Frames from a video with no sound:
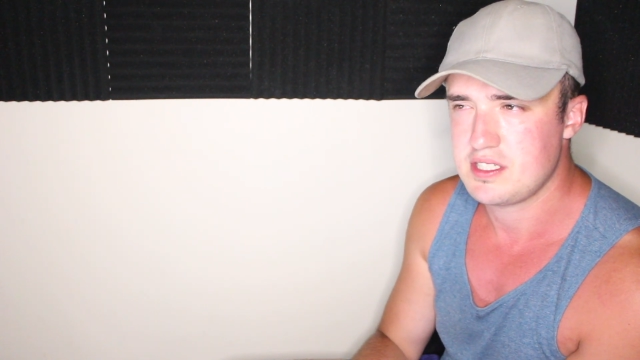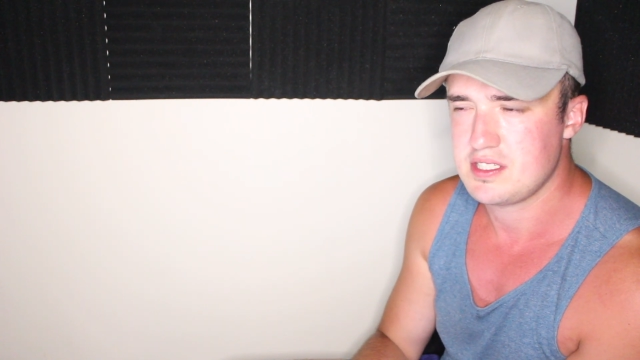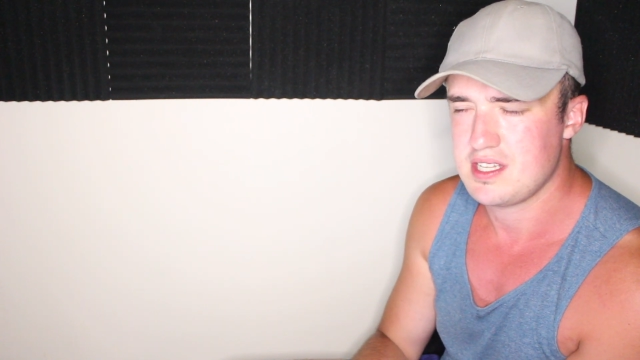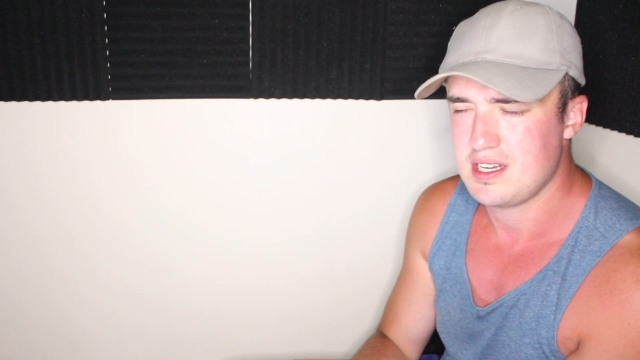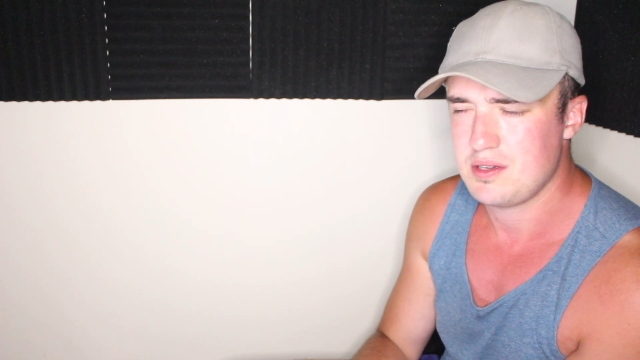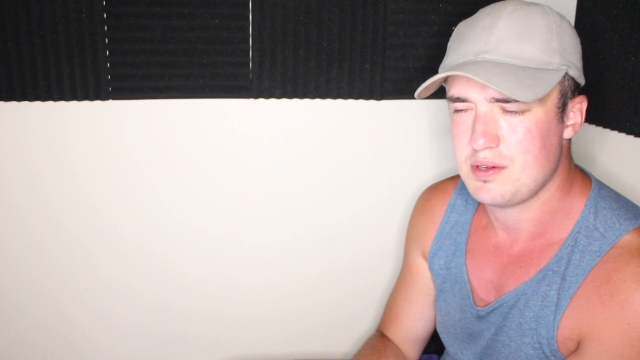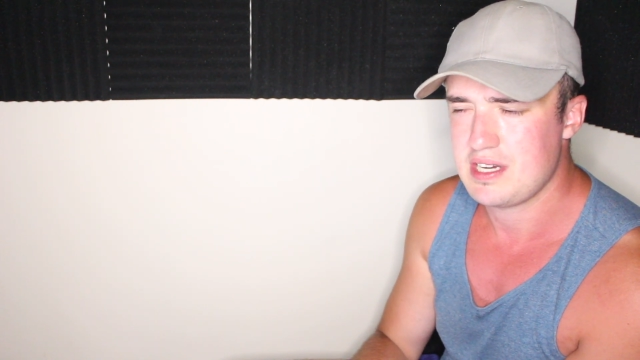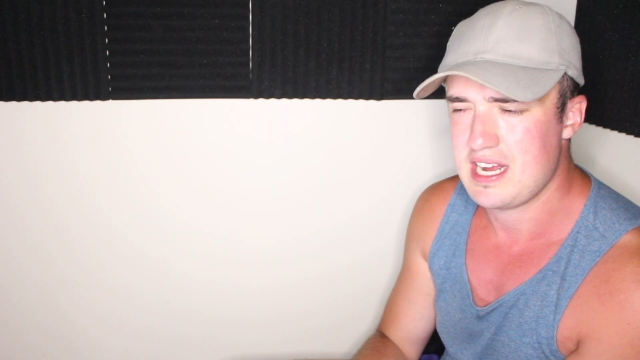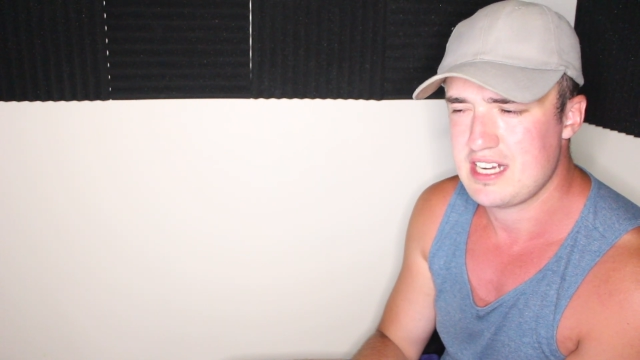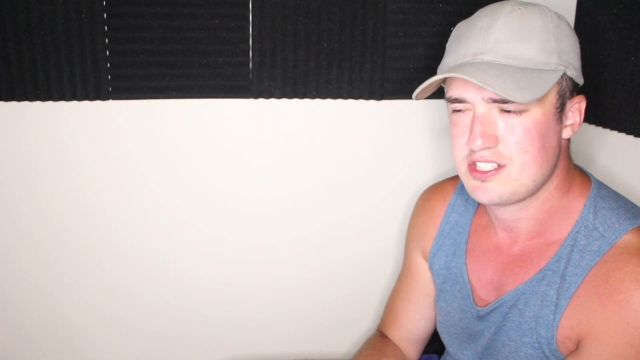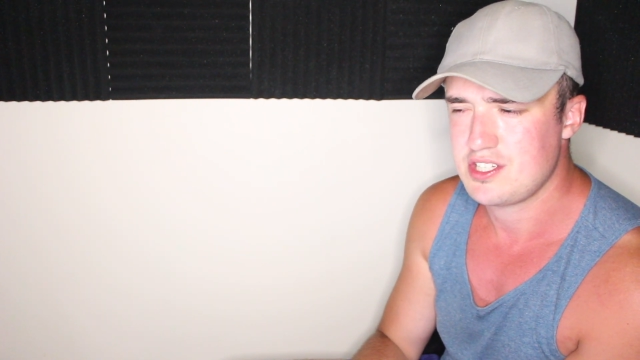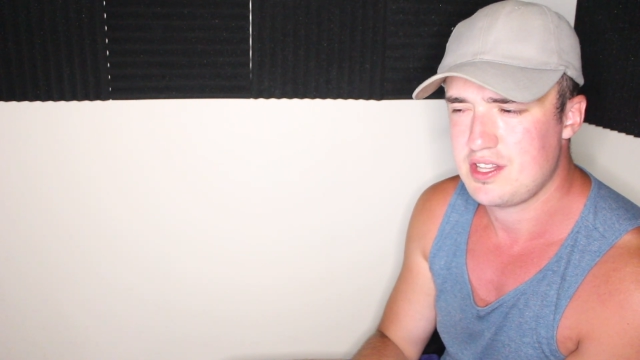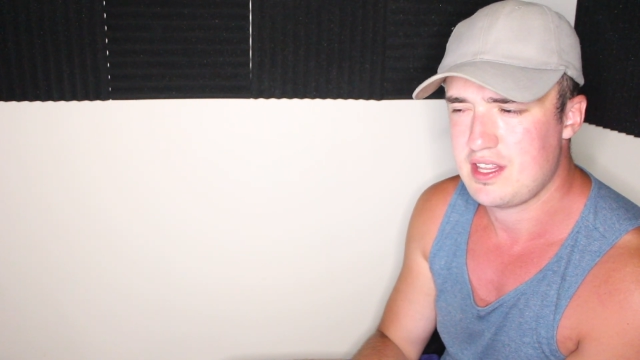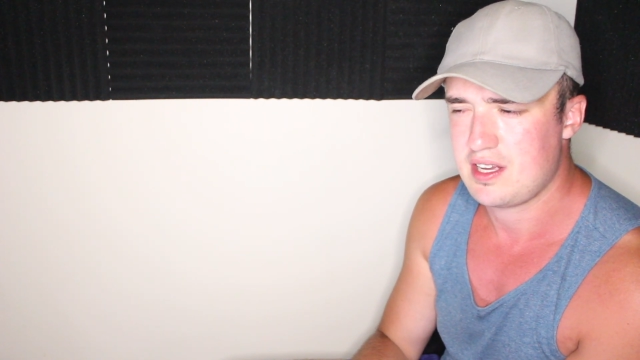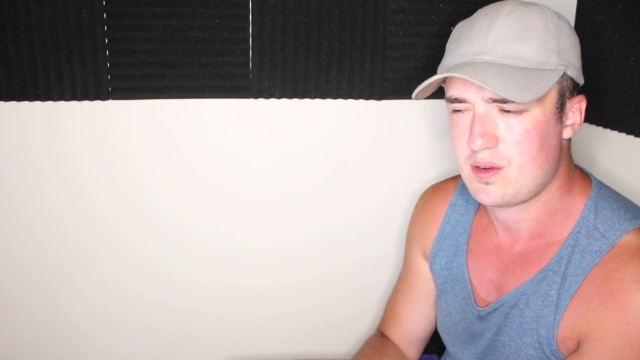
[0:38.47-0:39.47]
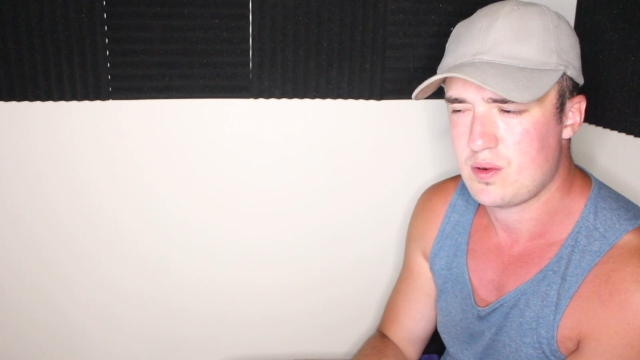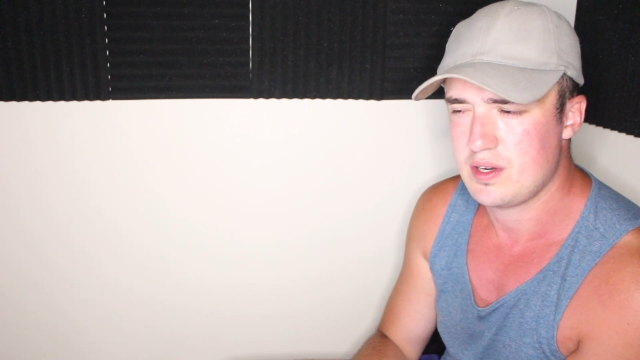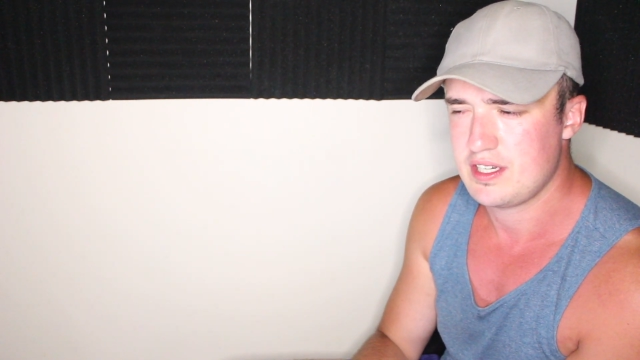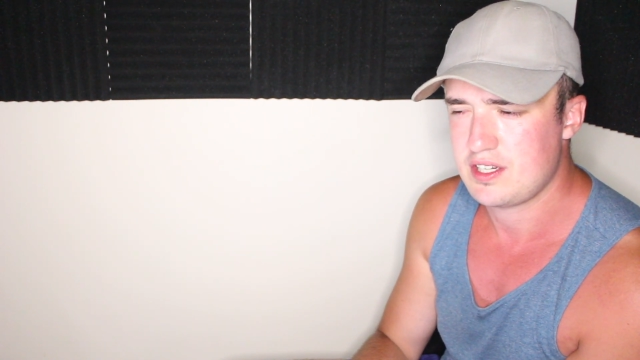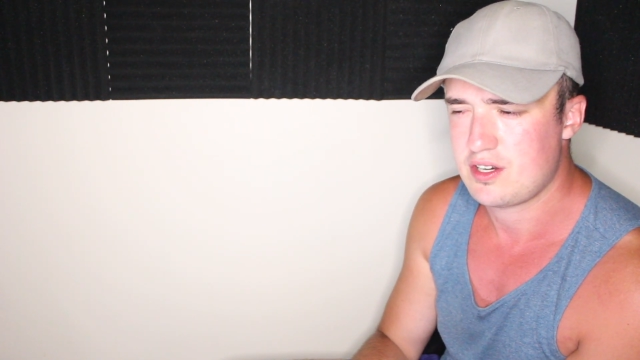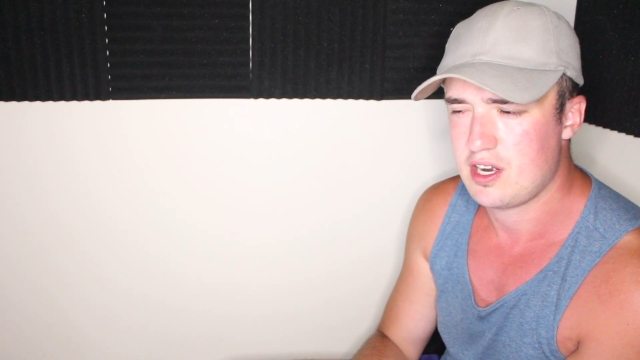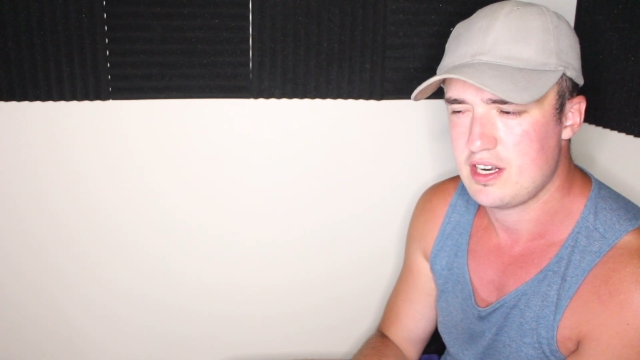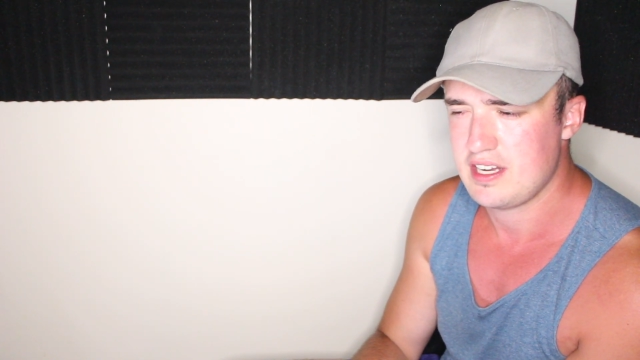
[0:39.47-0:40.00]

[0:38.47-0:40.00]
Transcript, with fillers: but does anyone actually think Kourtney